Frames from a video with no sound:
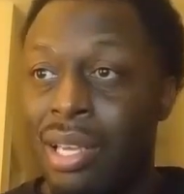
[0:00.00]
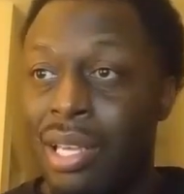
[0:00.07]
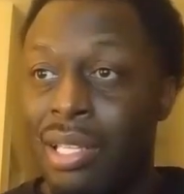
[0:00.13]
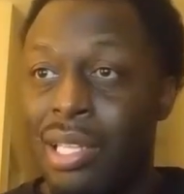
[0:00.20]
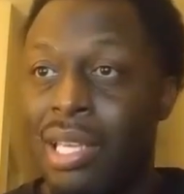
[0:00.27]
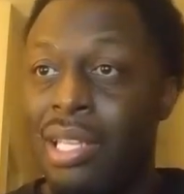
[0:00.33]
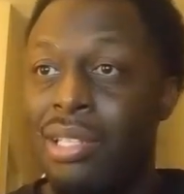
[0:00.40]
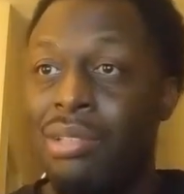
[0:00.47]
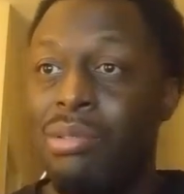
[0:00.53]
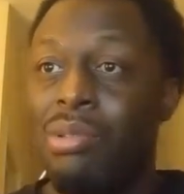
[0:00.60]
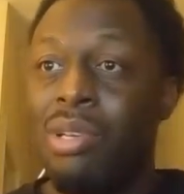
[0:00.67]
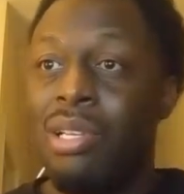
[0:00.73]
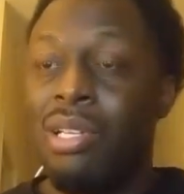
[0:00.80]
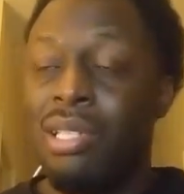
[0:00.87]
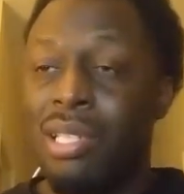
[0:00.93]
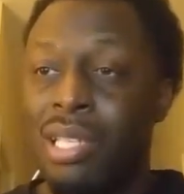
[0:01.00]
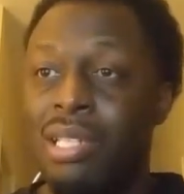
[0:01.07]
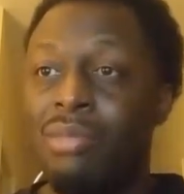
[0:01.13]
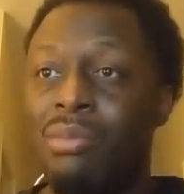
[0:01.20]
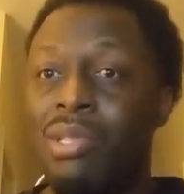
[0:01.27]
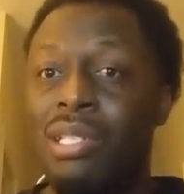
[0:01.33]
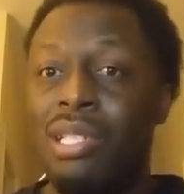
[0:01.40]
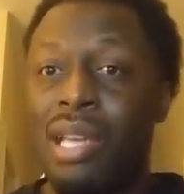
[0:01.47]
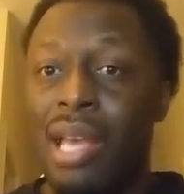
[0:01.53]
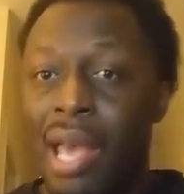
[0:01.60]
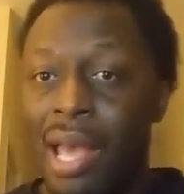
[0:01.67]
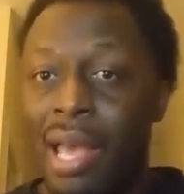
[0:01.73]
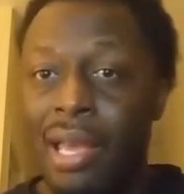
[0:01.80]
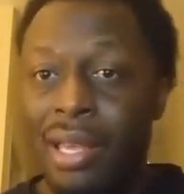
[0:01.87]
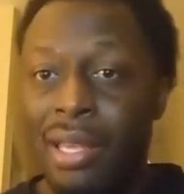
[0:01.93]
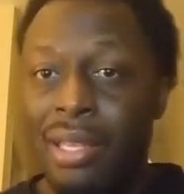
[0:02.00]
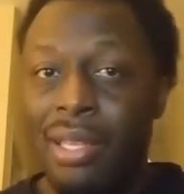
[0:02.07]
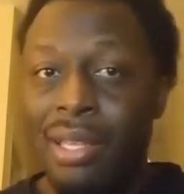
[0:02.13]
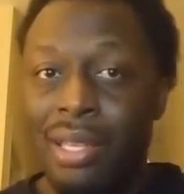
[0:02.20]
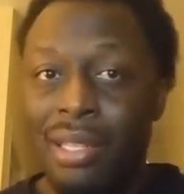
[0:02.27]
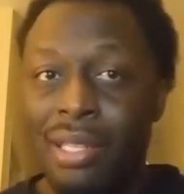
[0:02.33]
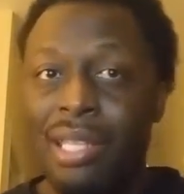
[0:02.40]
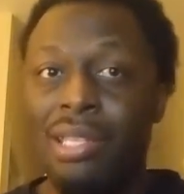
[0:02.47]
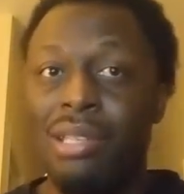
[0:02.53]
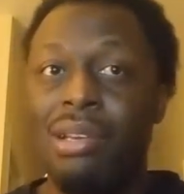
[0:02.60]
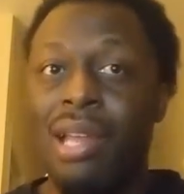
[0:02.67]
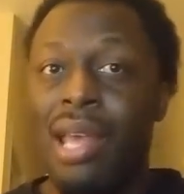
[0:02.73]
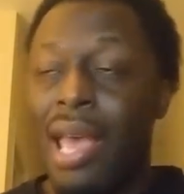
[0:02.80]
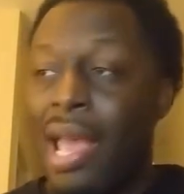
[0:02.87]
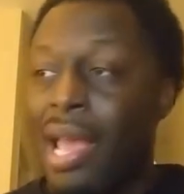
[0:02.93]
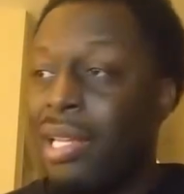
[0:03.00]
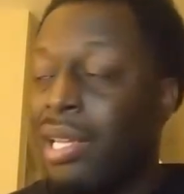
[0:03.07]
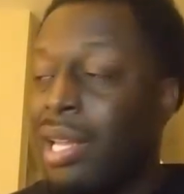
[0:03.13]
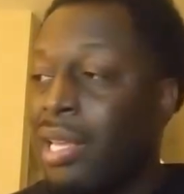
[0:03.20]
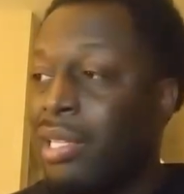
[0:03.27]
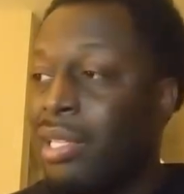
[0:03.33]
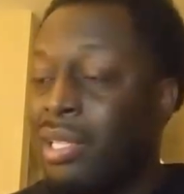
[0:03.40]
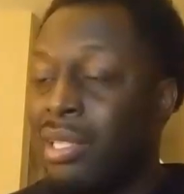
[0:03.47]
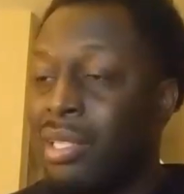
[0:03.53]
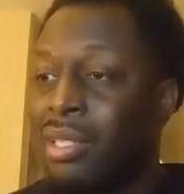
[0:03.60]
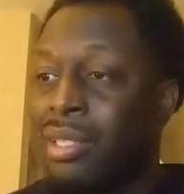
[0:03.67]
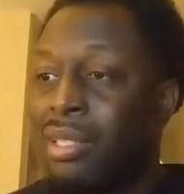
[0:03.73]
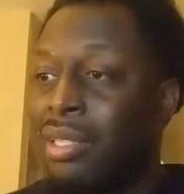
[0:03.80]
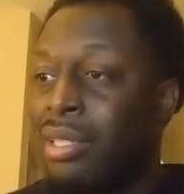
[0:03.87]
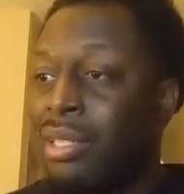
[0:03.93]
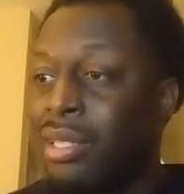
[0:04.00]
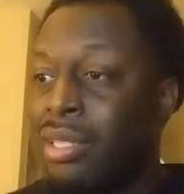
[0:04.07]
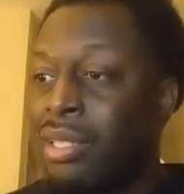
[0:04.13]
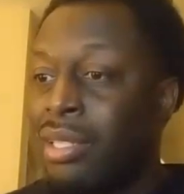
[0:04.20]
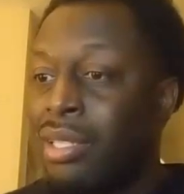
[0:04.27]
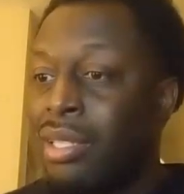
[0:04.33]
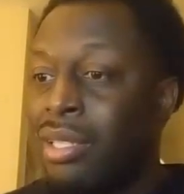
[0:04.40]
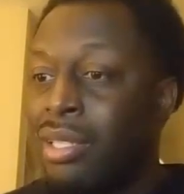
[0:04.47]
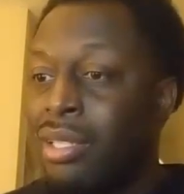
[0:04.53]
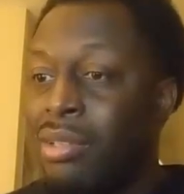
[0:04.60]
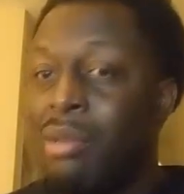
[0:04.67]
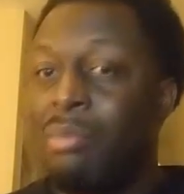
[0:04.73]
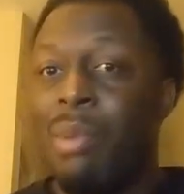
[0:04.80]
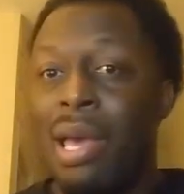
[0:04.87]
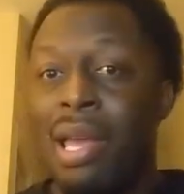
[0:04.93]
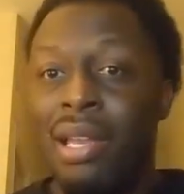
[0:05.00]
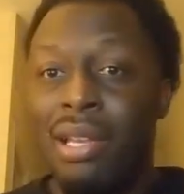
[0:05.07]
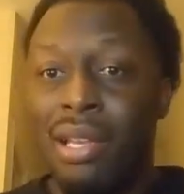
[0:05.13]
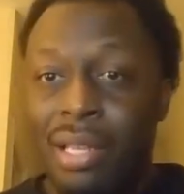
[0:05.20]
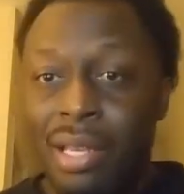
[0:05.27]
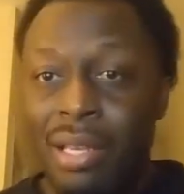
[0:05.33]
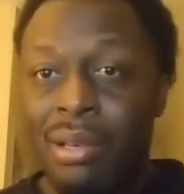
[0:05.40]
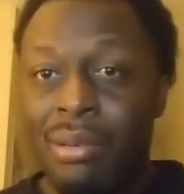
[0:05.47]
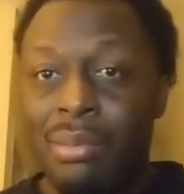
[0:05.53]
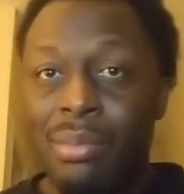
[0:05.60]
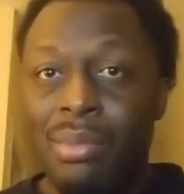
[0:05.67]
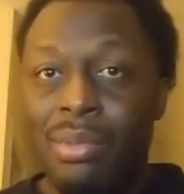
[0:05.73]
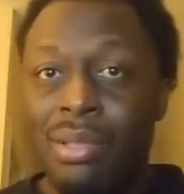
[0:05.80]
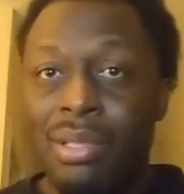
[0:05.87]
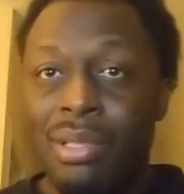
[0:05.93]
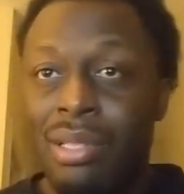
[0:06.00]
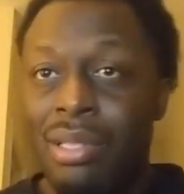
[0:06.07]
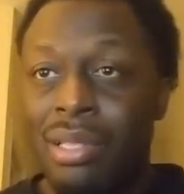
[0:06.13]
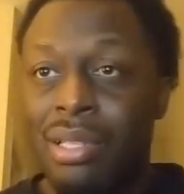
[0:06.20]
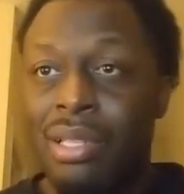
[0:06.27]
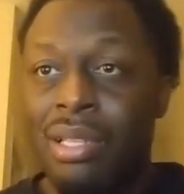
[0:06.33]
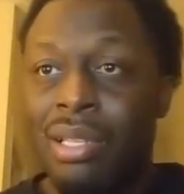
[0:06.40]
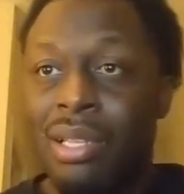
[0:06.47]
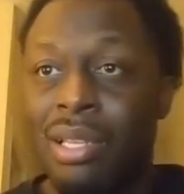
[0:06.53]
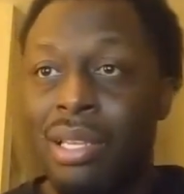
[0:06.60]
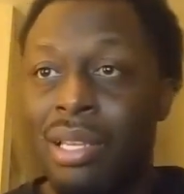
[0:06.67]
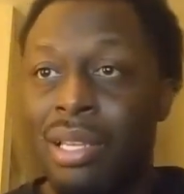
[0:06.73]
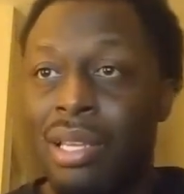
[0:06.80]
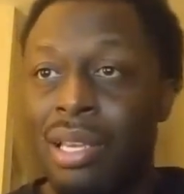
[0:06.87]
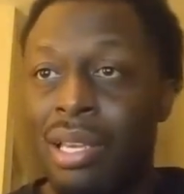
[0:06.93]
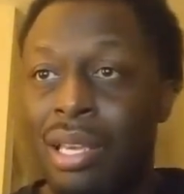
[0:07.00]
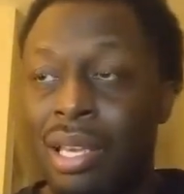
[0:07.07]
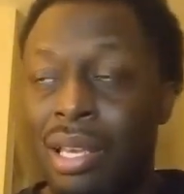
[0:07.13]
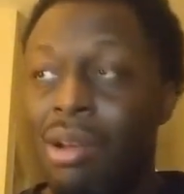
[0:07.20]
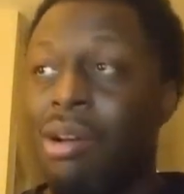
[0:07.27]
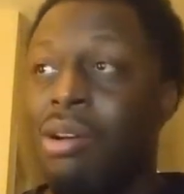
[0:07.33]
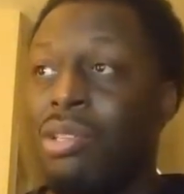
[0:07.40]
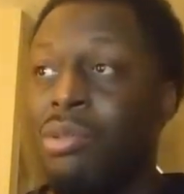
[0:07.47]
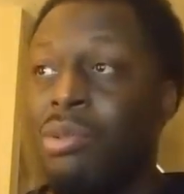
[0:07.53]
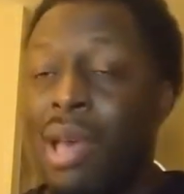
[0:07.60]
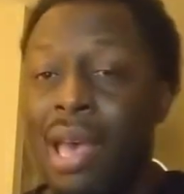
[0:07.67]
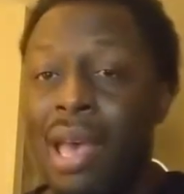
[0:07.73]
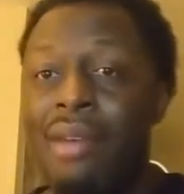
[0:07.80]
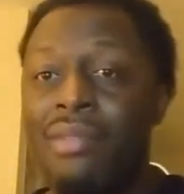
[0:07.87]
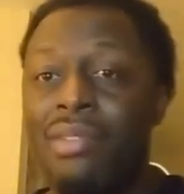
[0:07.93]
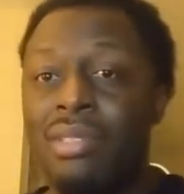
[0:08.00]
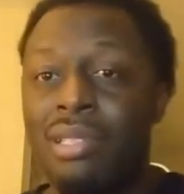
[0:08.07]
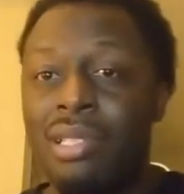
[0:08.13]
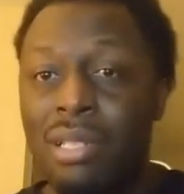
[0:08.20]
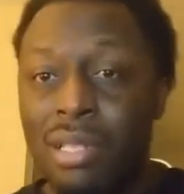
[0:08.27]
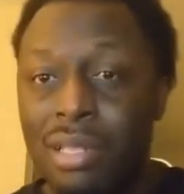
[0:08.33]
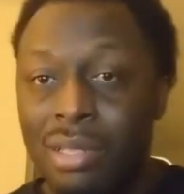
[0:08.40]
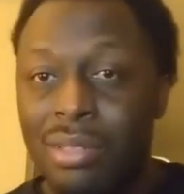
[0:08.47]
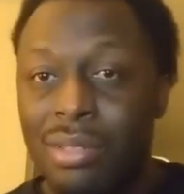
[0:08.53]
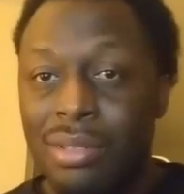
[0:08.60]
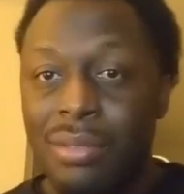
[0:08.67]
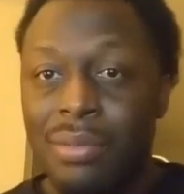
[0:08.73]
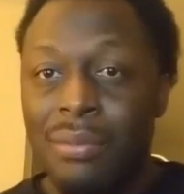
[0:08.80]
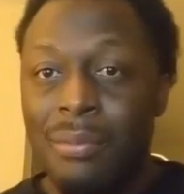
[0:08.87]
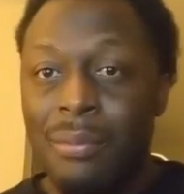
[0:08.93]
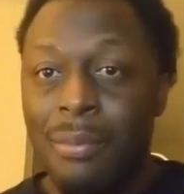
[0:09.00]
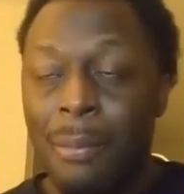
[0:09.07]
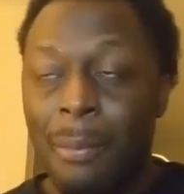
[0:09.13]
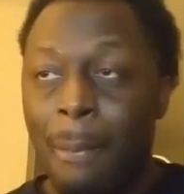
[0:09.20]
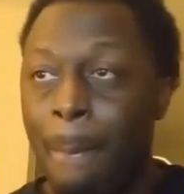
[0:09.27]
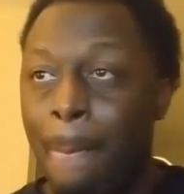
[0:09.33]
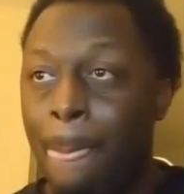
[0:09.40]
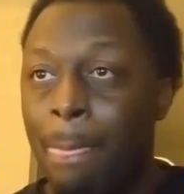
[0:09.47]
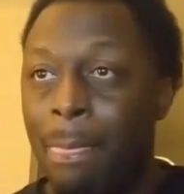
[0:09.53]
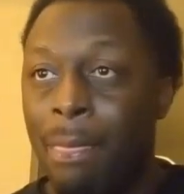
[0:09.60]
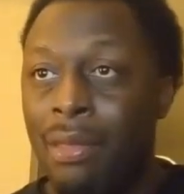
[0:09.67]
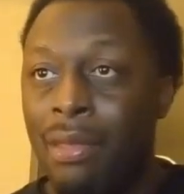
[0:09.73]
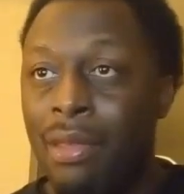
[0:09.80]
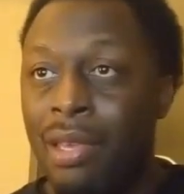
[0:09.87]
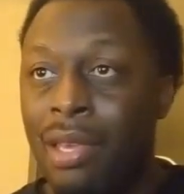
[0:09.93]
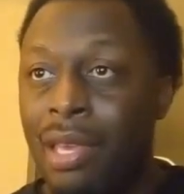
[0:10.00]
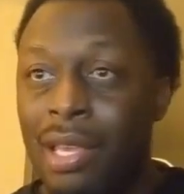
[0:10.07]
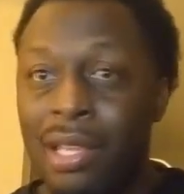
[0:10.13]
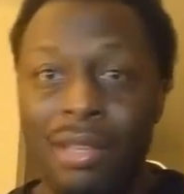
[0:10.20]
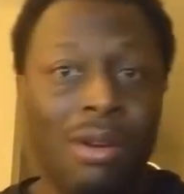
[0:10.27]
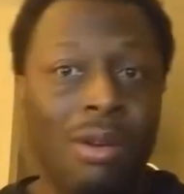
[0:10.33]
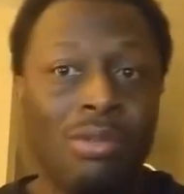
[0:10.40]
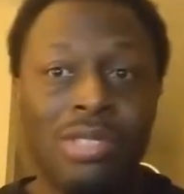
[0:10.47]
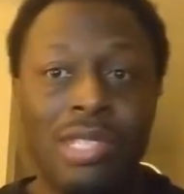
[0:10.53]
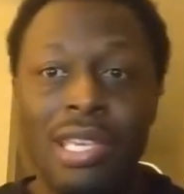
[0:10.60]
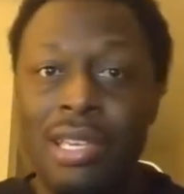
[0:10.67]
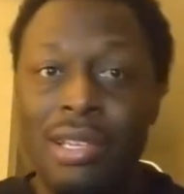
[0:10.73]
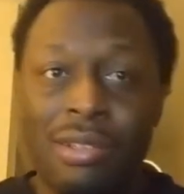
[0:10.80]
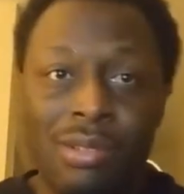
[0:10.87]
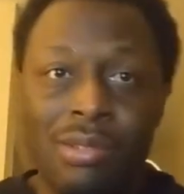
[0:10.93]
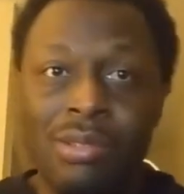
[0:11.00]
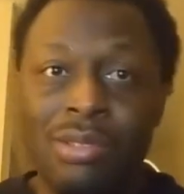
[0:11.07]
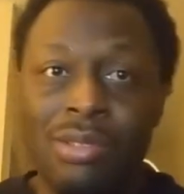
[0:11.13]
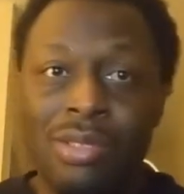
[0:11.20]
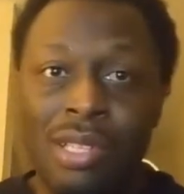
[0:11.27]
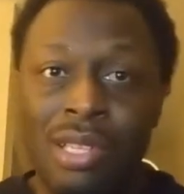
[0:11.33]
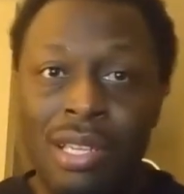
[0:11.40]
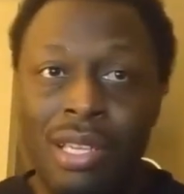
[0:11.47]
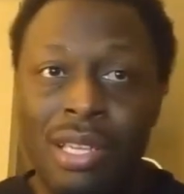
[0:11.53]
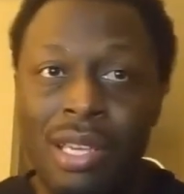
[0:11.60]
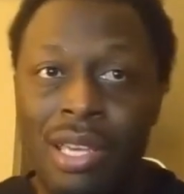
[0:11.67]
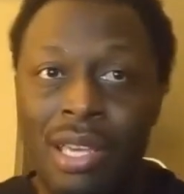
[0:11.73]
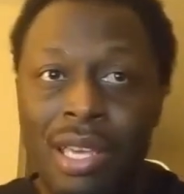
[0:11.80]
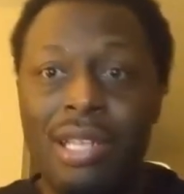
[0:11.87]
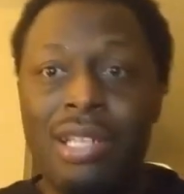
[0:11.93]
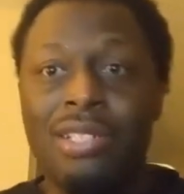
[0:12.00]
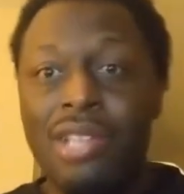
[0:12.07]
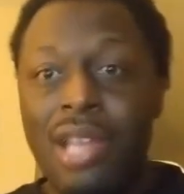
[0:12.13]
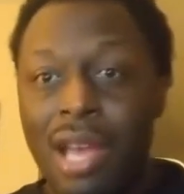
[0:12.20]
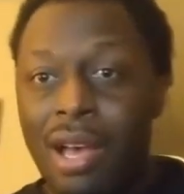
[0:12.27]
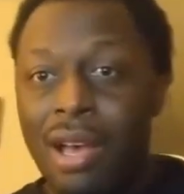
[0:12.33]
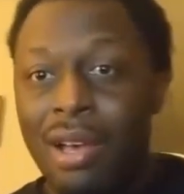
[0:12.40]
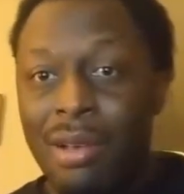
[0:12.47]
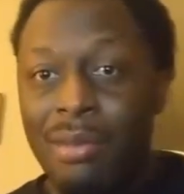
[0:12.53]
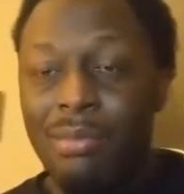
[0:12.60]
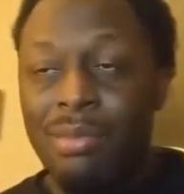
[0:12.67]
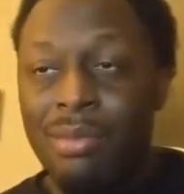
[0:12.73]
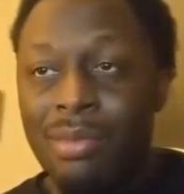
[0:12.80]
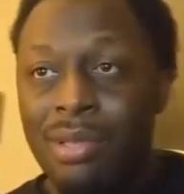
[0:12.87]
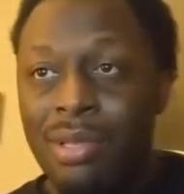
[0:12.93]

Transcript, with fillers: and then you're gonna get with the guy, and then you're gonna act like you're better than him, and all you have is looks and no skills and a job.